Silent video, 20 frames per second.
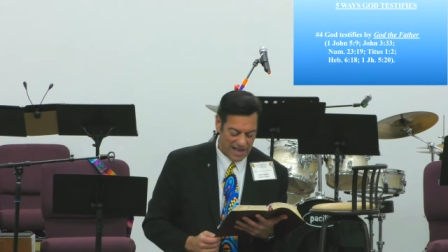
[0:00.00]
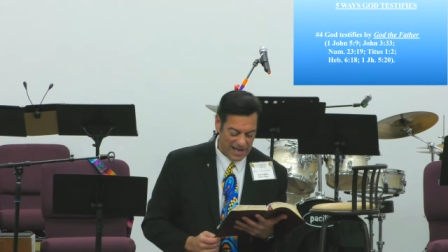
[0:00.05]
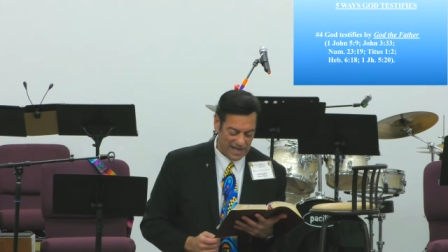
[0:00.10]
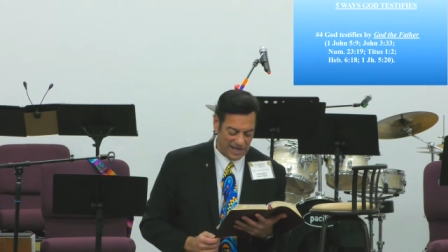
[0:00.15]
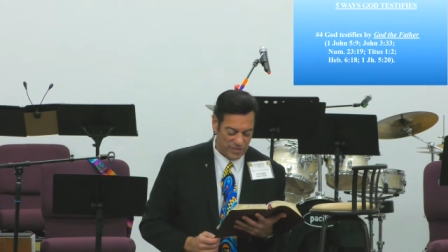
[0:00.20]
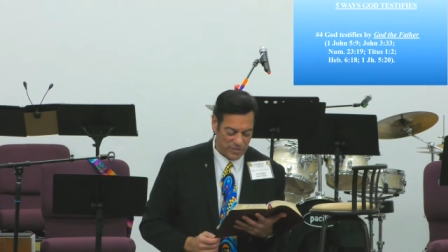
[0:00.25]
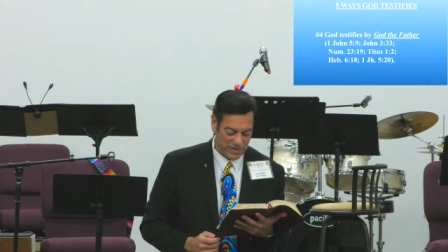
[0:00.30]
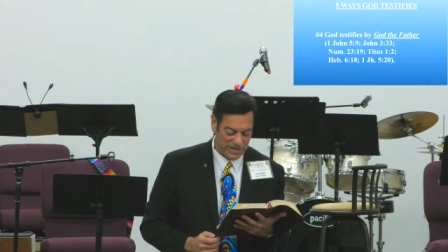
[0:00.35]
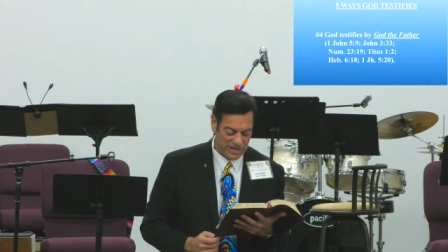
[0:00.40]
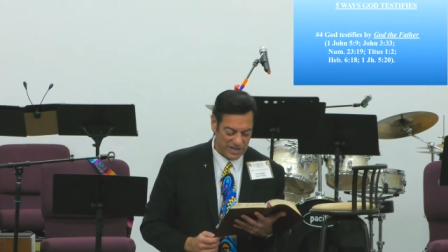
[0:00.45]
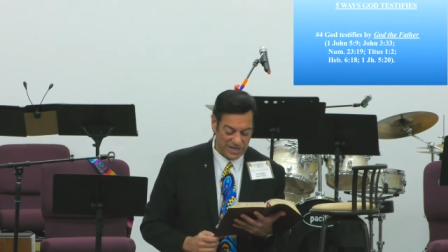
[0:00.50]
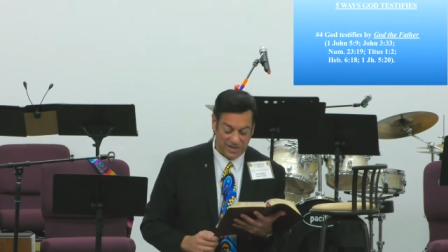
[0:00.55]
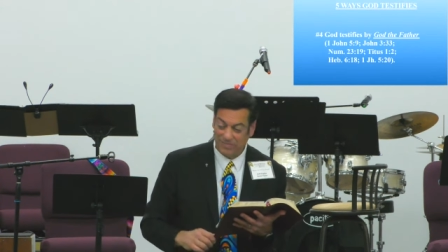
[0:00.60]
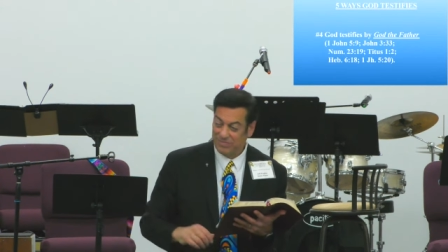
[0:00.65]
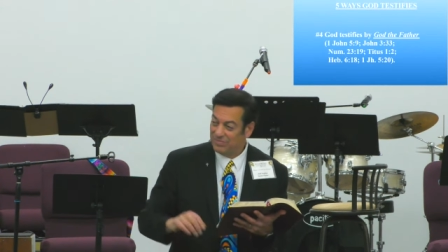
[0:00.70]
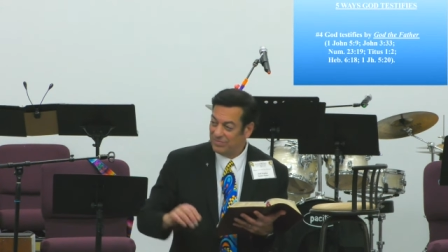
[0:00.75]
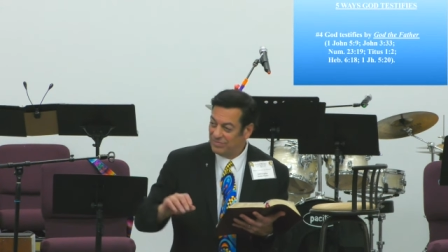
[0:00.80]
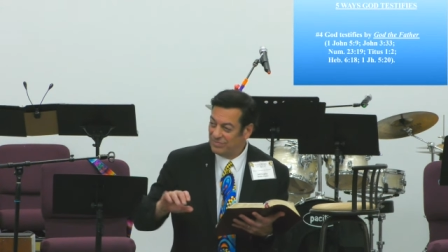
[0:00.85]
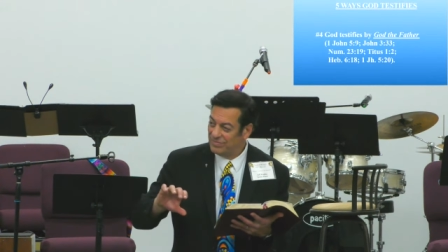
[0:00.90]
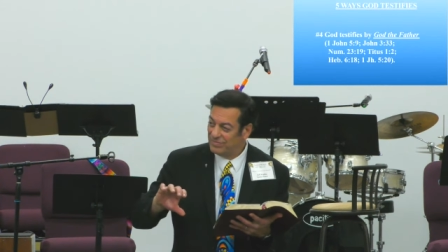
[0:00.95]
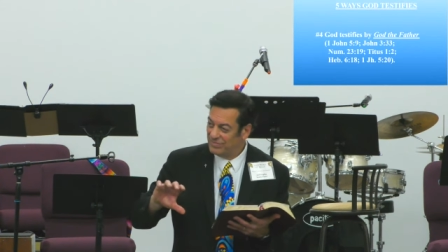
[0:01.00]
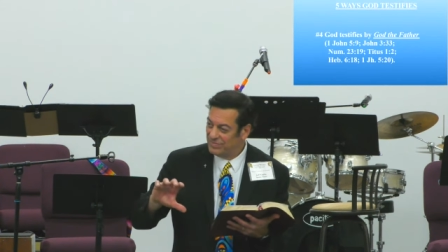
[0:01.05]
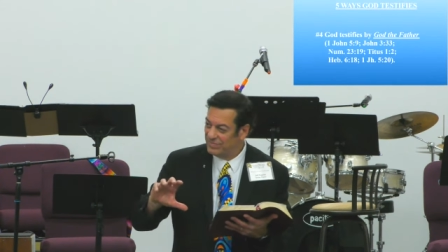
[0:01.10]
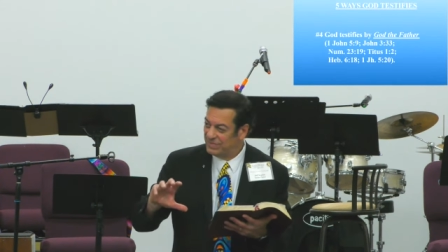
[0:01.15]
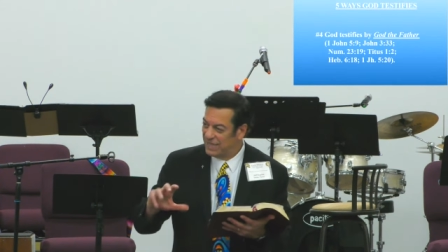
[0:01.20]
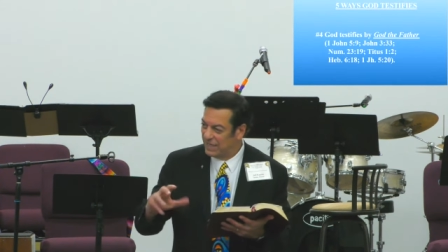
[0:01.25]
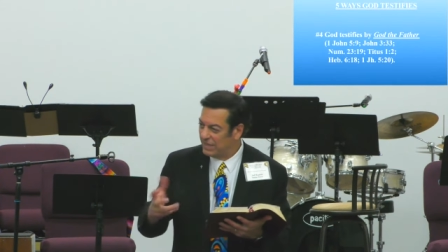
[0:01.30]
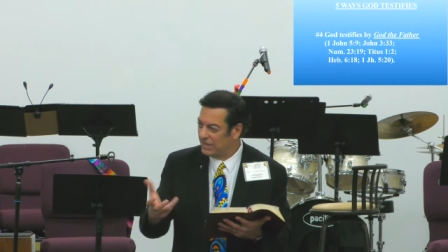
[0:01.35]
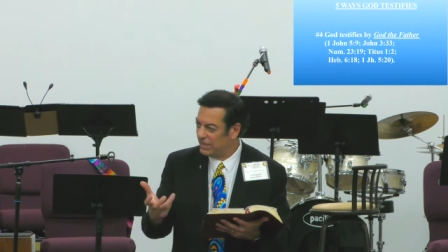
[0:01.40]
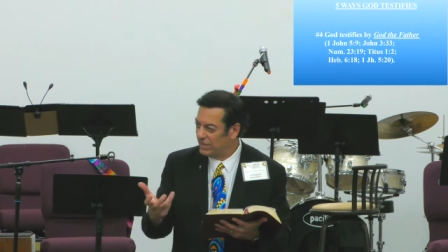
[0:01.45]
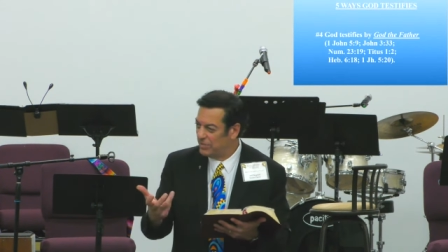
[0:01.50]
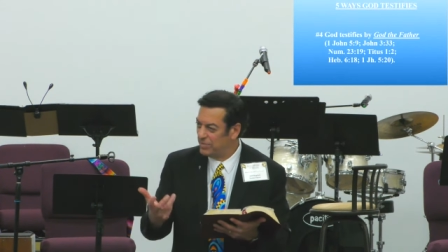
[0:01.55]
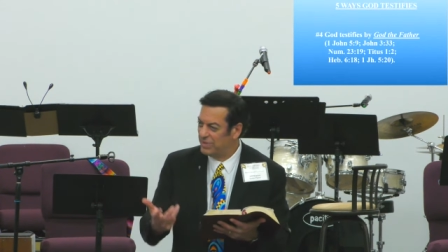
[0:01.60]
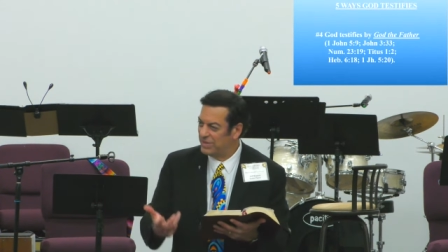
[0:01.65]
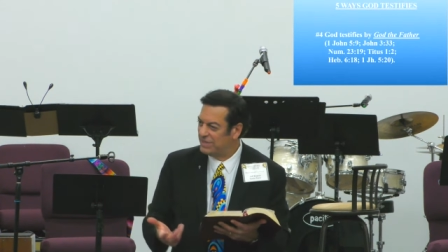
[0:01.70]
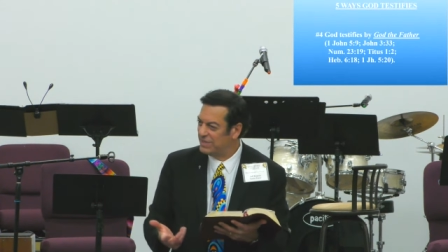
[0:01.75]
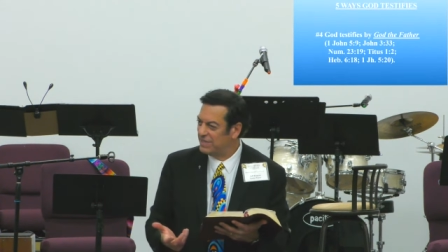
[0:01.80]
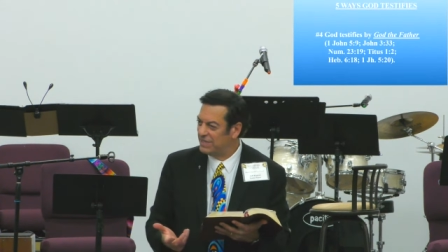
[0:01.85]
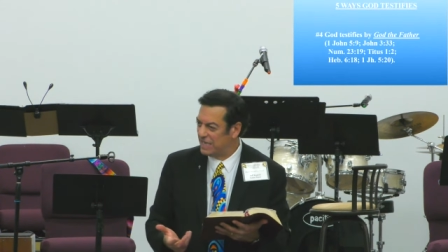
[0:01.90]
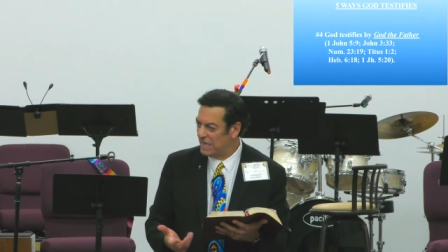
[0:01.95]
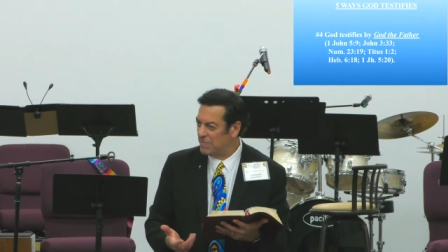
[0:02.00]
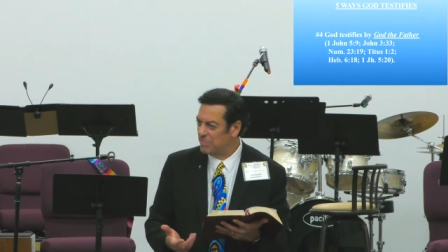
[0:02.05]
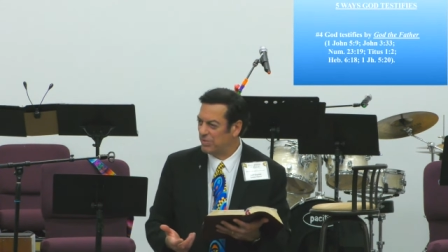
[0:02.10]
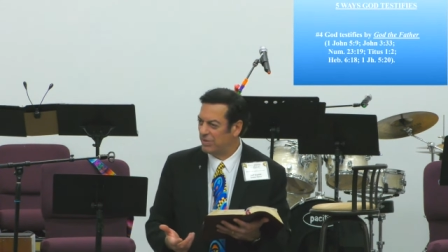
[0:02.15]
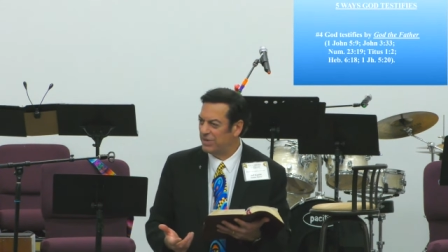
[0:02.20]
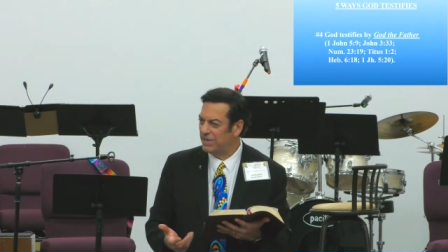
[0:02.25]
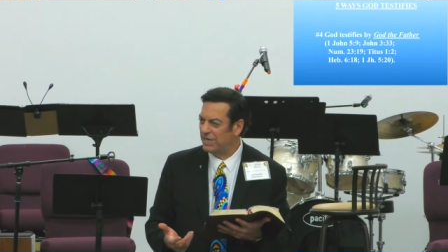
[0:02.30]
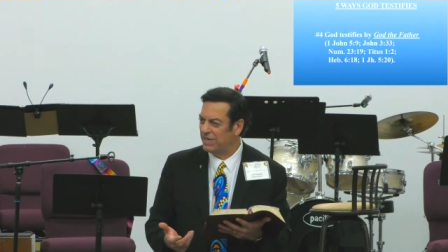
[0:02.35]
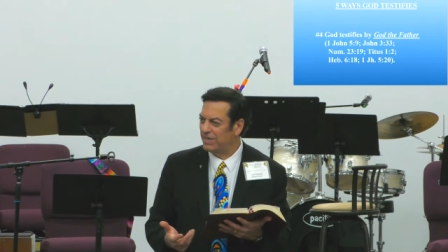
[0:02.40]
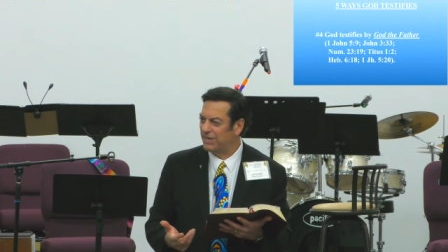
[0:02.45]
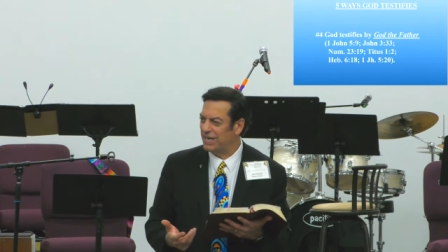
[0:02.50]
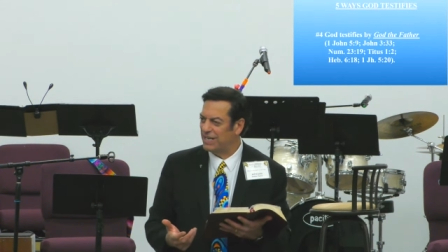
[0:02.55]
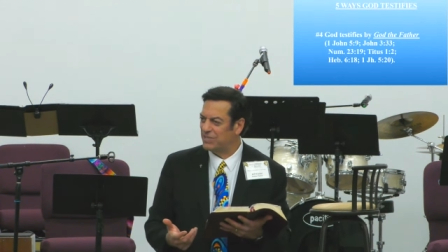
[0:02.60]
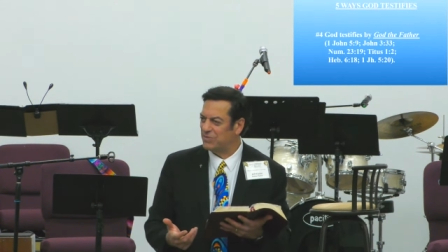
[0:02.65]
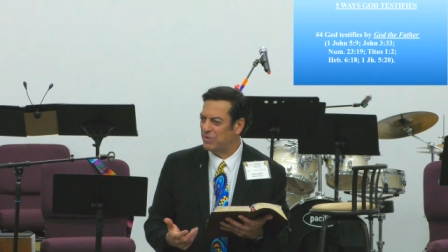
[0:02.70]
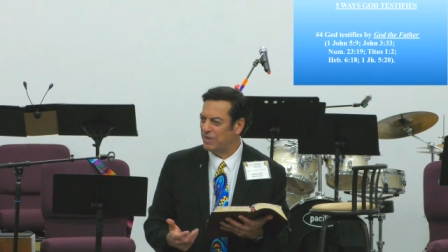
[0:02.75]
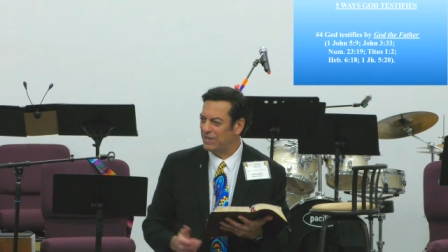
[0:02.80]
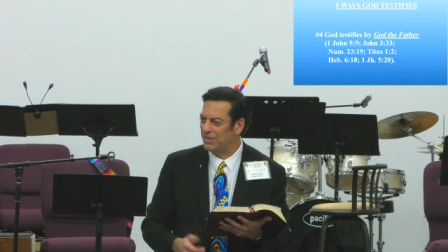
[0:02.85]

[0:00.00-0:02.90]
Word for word: And we're going to dig a little bit deeper here as we